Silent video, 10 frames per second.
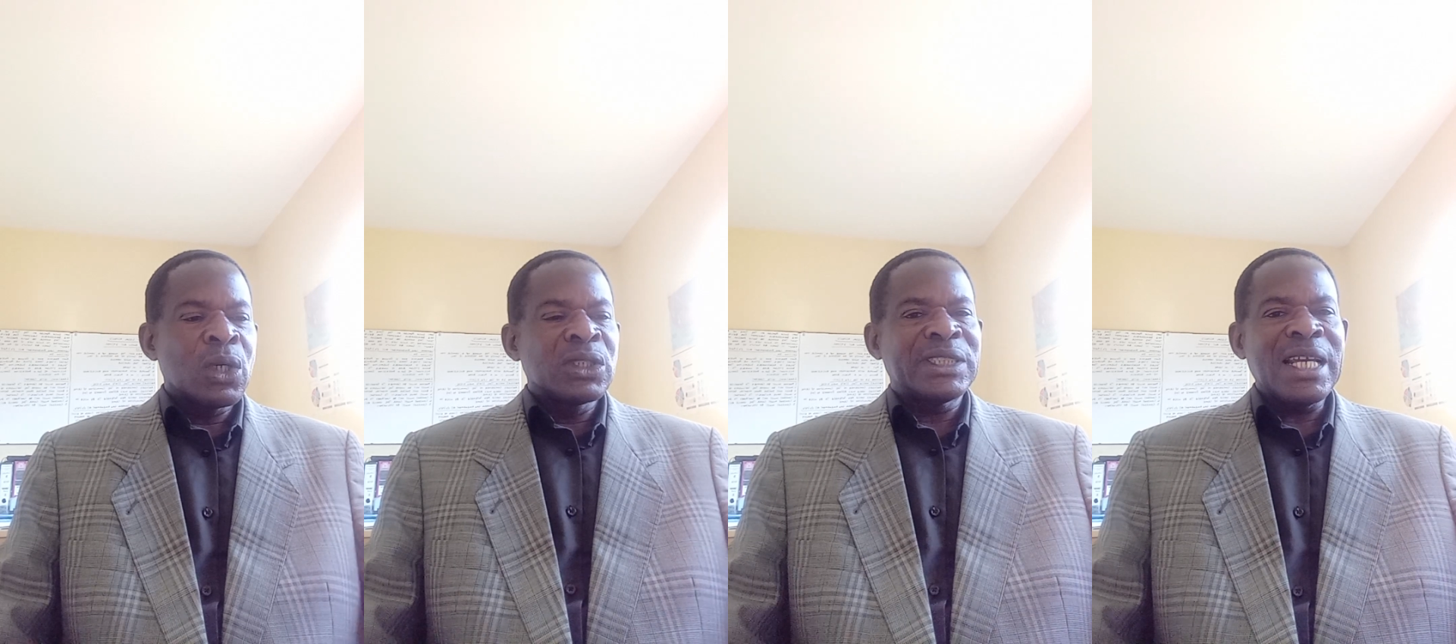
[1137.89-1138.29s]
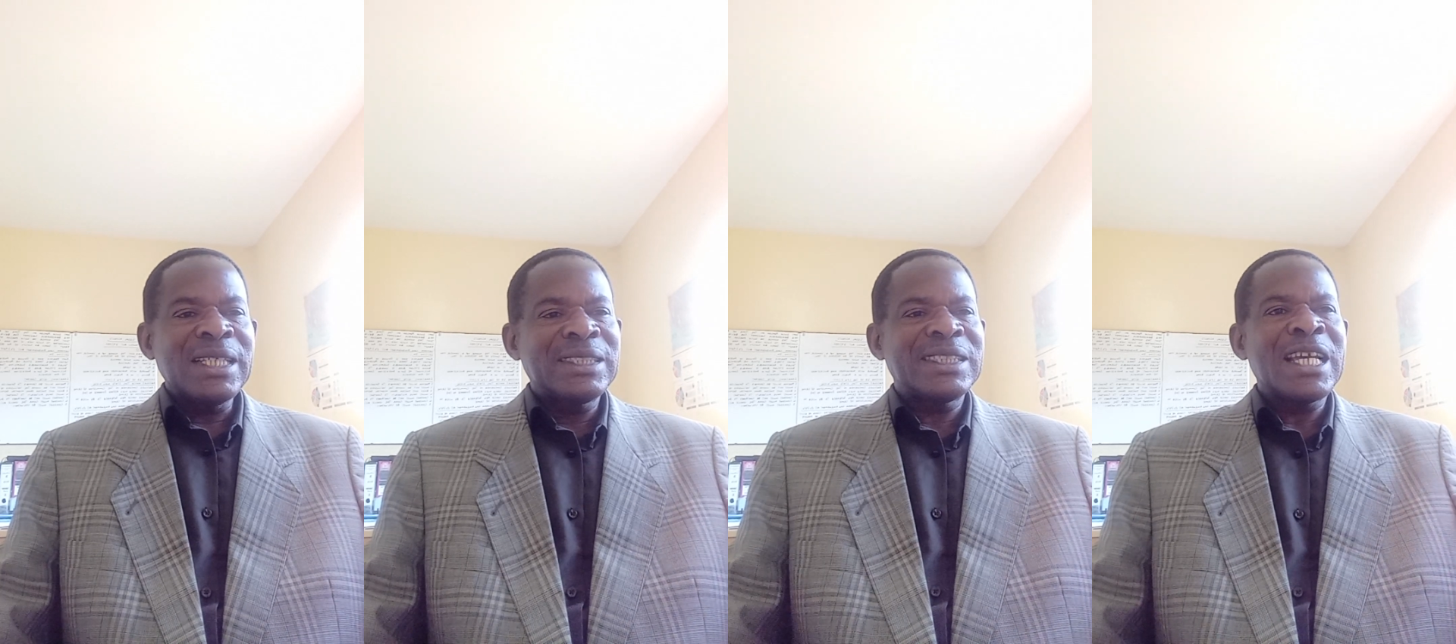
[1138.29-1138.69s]
say
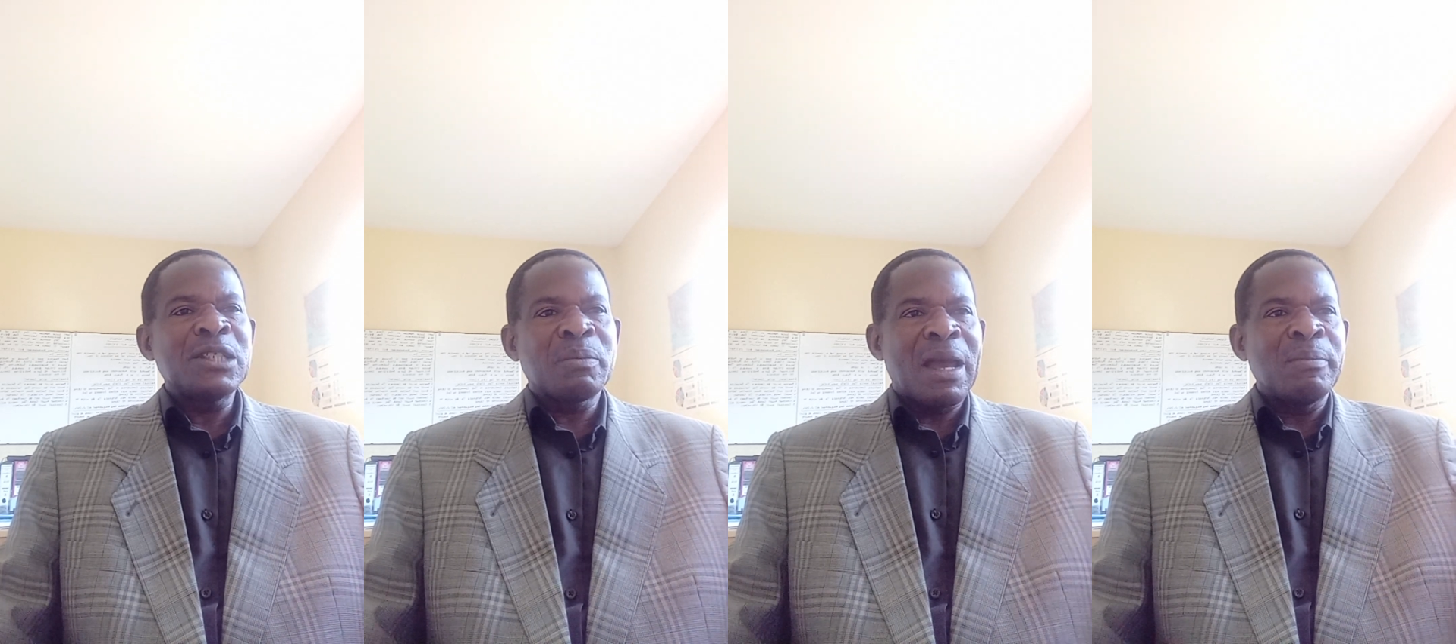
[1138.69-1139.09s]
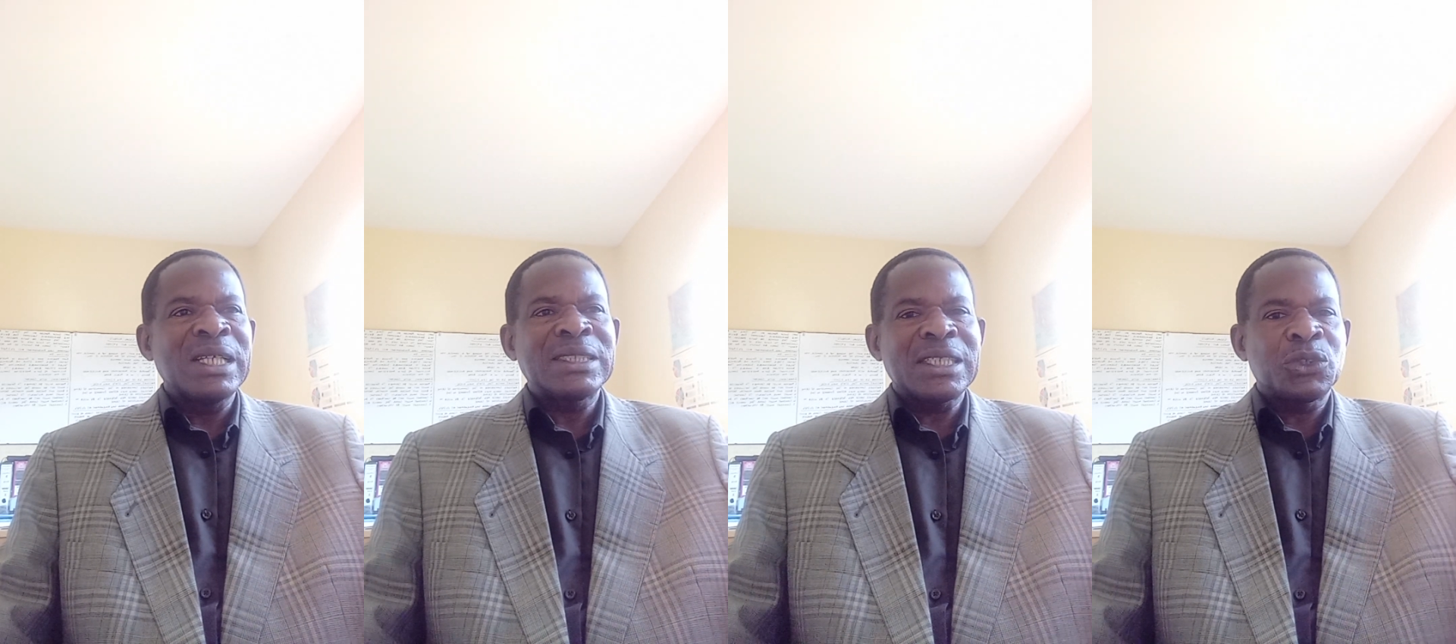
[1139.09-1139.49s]
send my
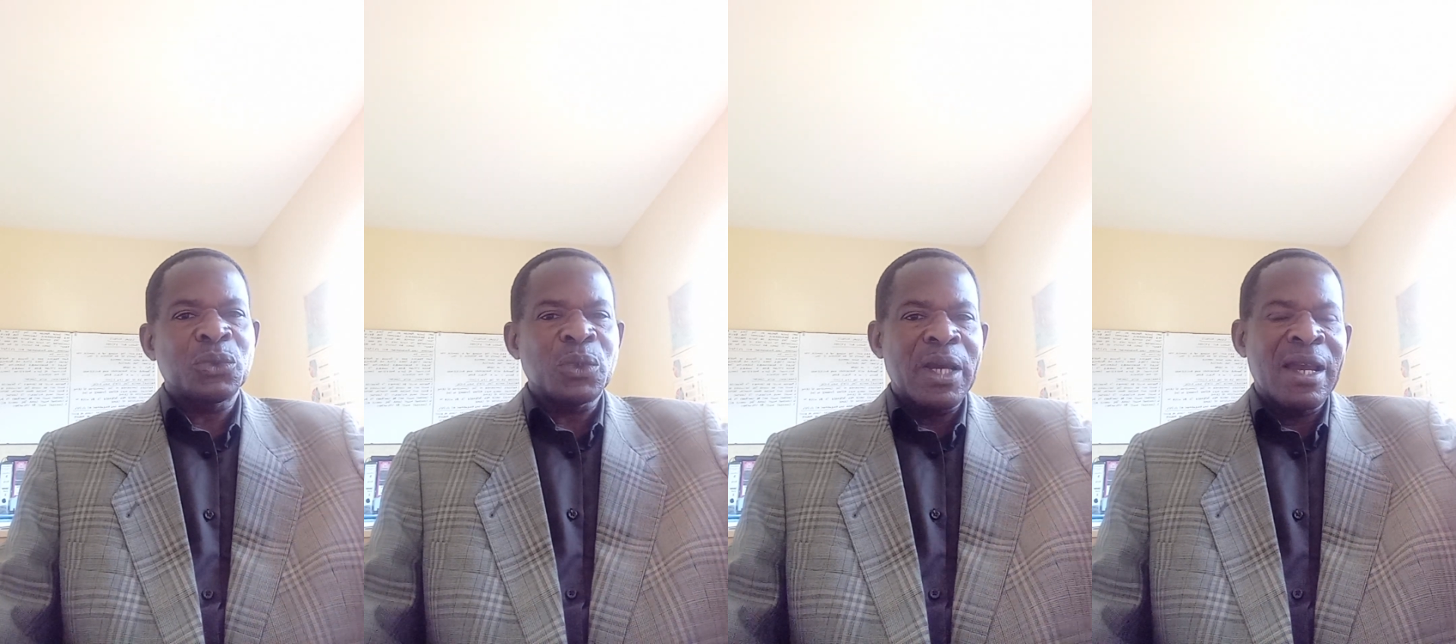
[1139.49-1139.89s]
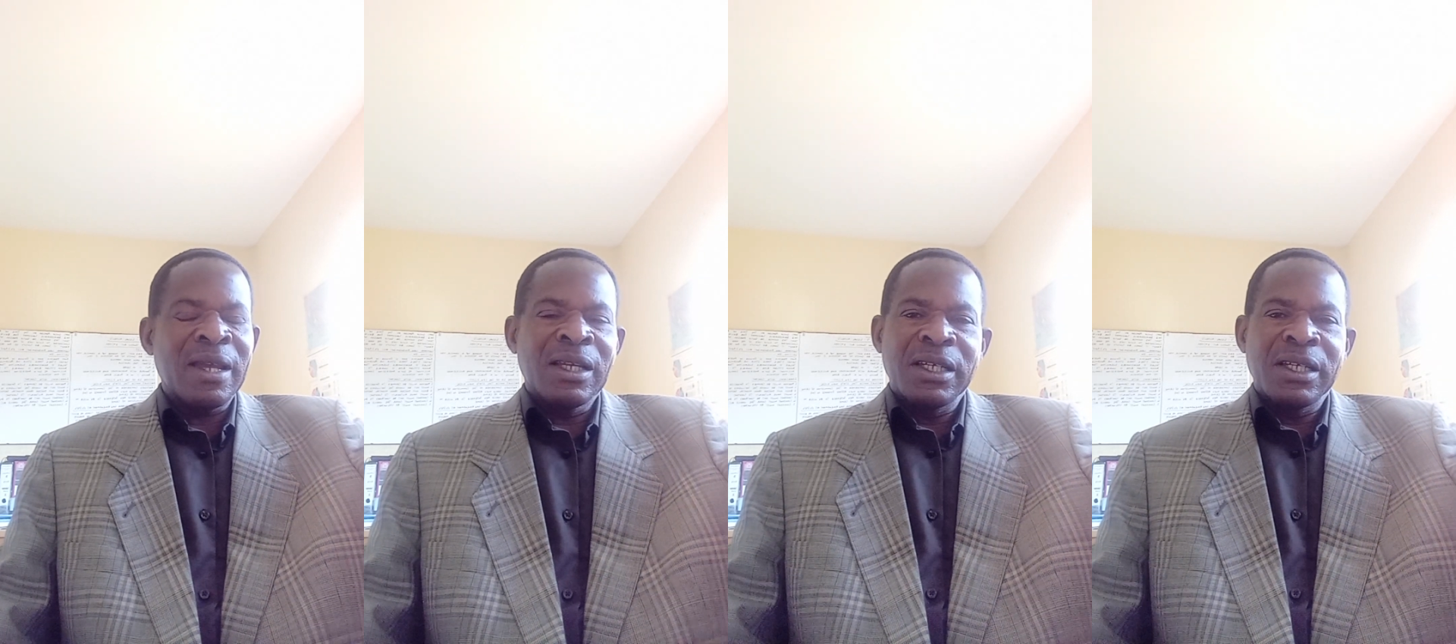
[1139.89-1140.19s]
message to a